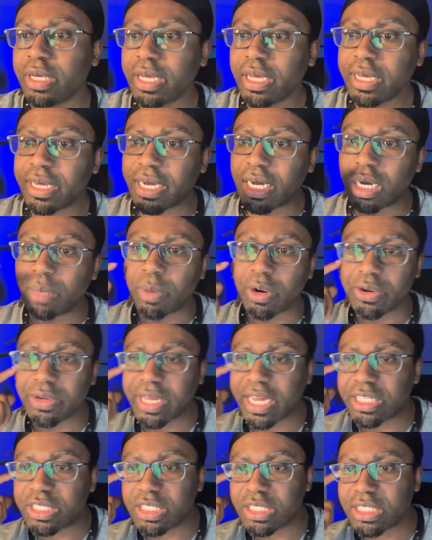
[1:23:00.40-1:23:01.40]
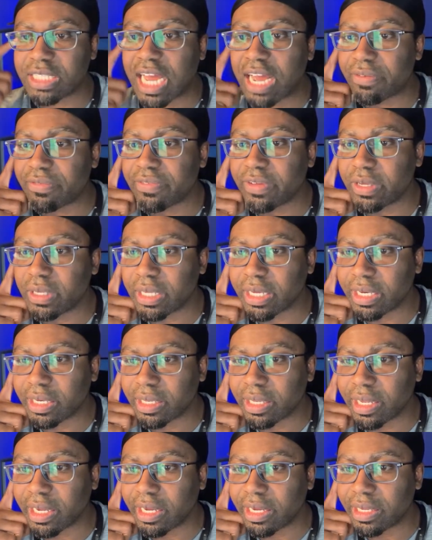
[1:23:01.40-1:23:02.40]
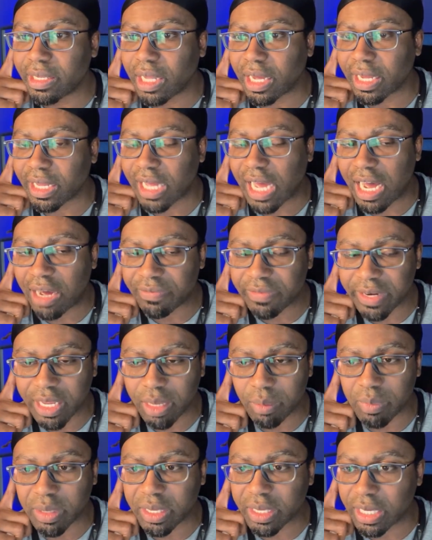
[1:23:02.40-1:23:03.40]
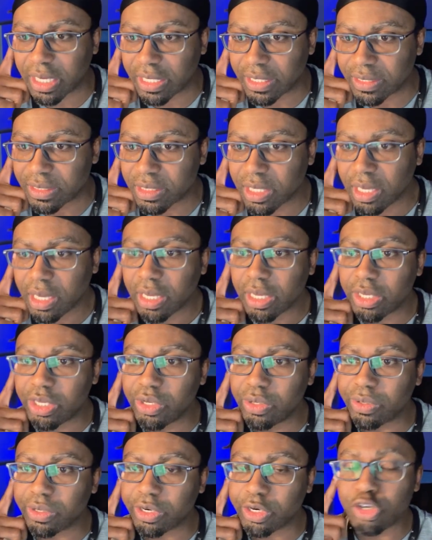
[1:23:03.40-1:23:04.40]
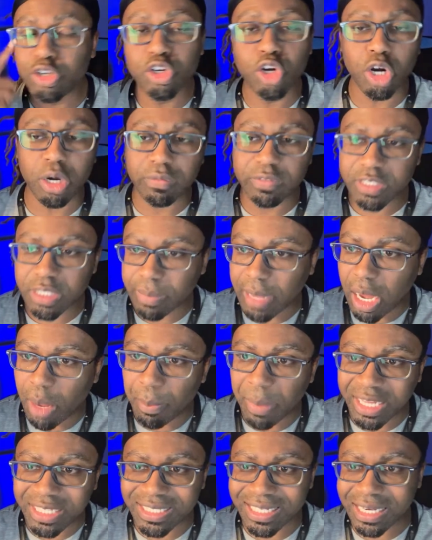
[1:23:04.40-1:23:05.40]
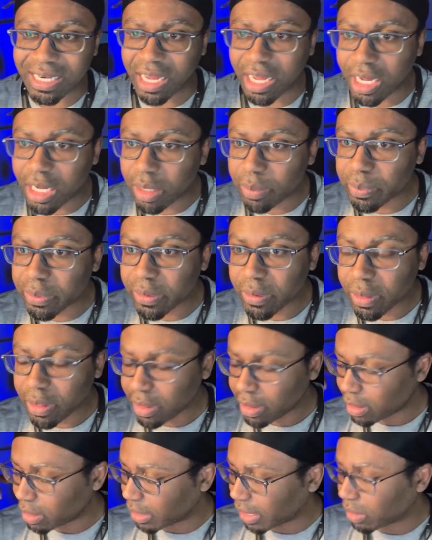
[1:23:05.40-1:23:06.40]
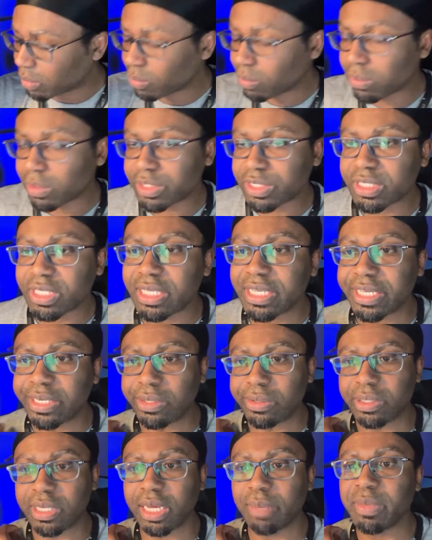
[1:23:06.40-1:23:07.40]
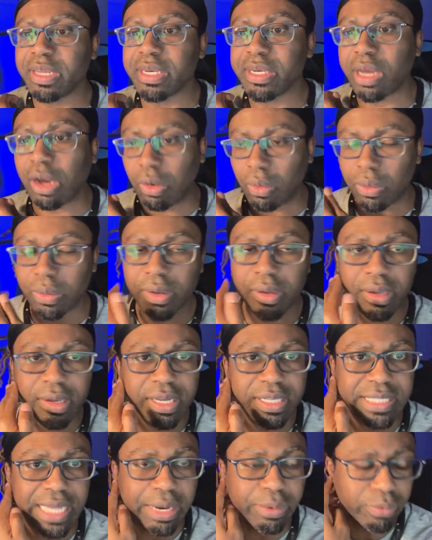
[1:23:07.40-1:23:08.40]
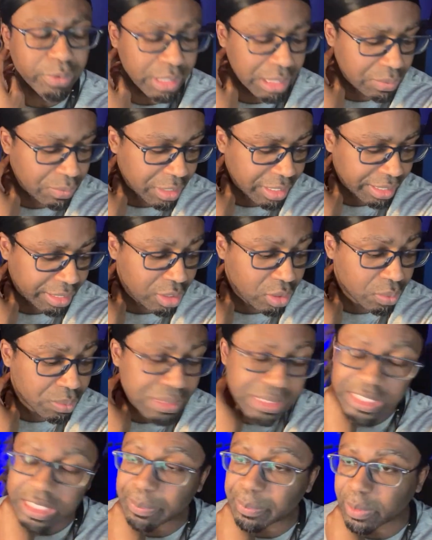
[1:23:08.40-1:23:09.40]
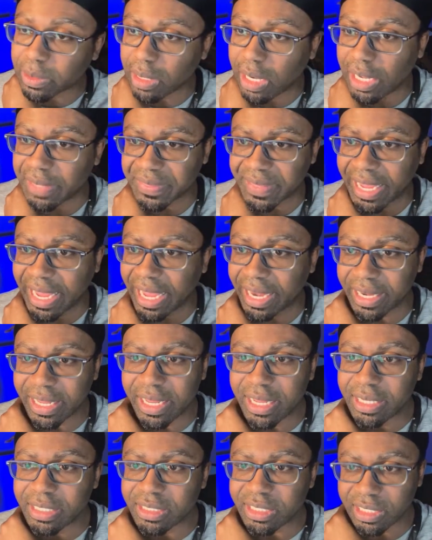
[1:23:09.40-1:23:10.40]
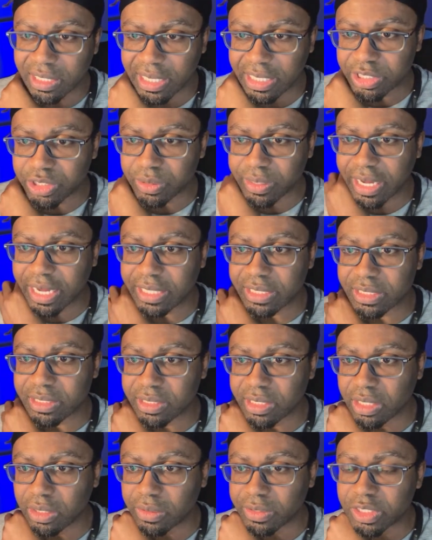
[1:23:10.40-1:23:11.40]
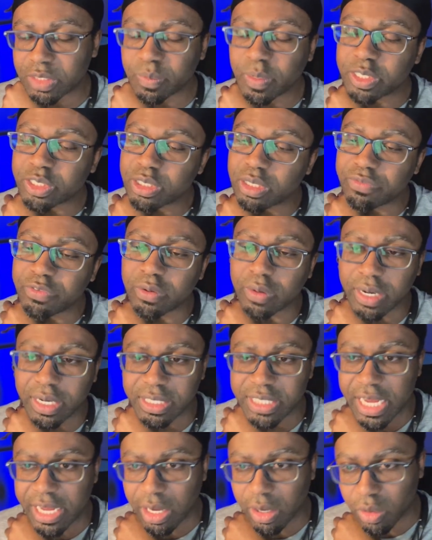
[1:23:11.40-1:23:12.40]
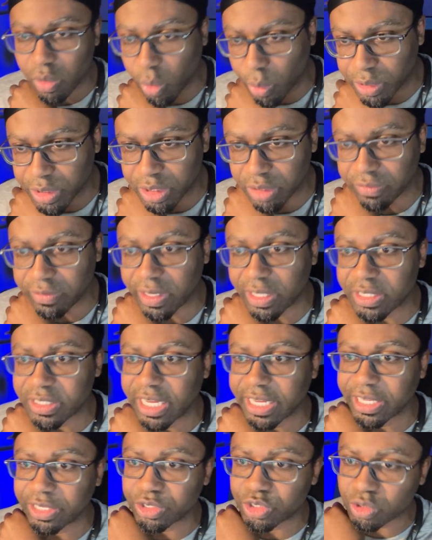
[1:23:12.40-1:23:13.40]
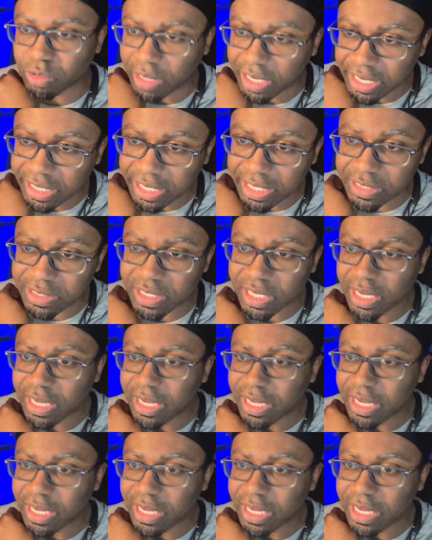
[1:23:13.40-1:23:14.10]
Are you guys just not feeling like confident because you're nervous about messing up? Like, what's the deal? Let me know, because I really want to go deeper on that to let you guys know, especially if you already taken courses, you've already taken trainings.